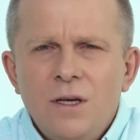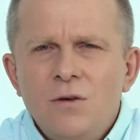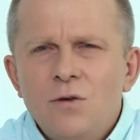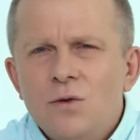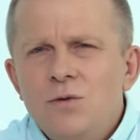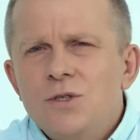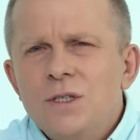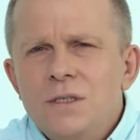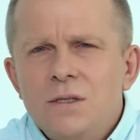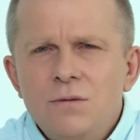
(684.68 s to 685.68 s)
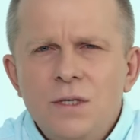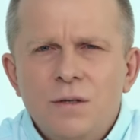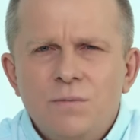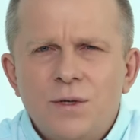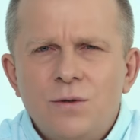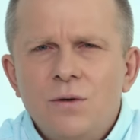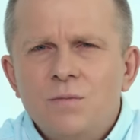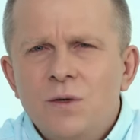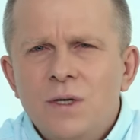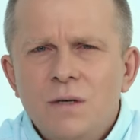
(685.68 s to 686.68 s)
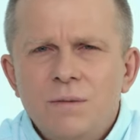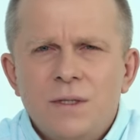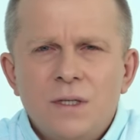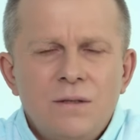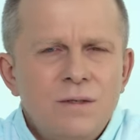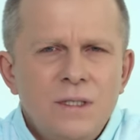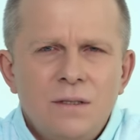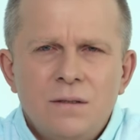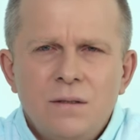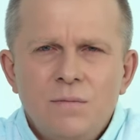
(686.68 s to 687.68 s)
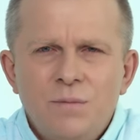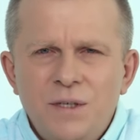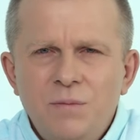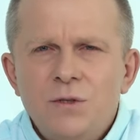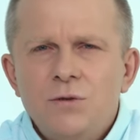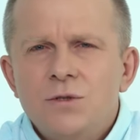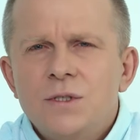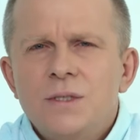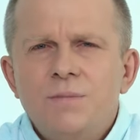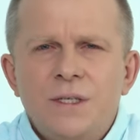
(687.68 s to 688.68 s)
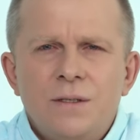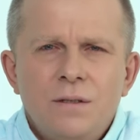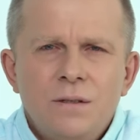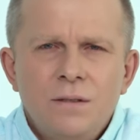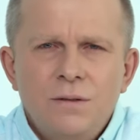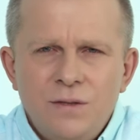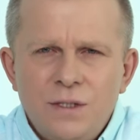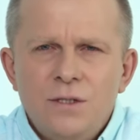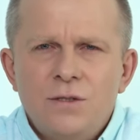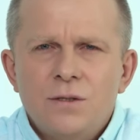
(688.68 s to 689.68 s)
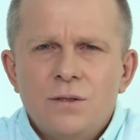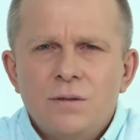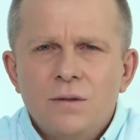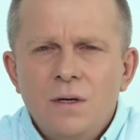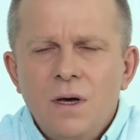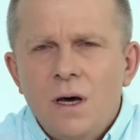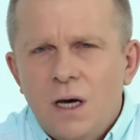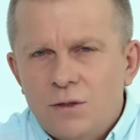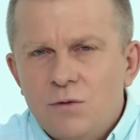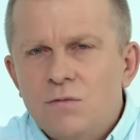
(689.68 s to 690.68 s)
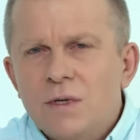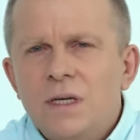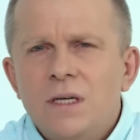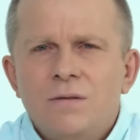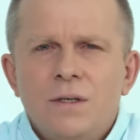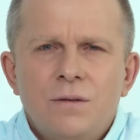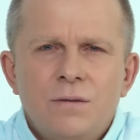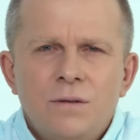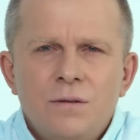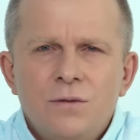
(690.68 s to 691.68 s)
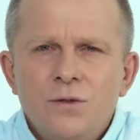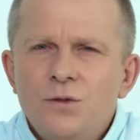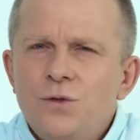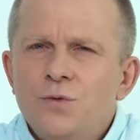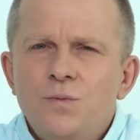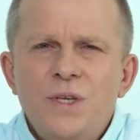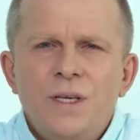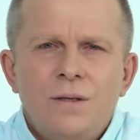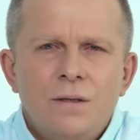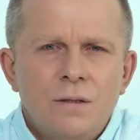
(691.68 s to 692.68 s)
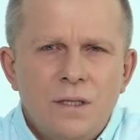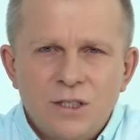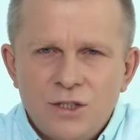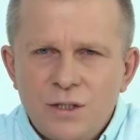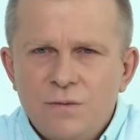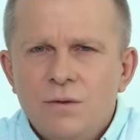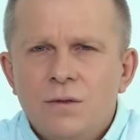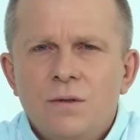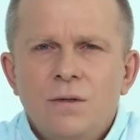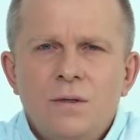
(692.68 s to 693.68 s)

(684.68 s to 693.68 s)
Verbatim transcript: So the best of men, the Prophet Muhammad said, it is better to accept physical death from the hands of your enemy, but do not kill even him.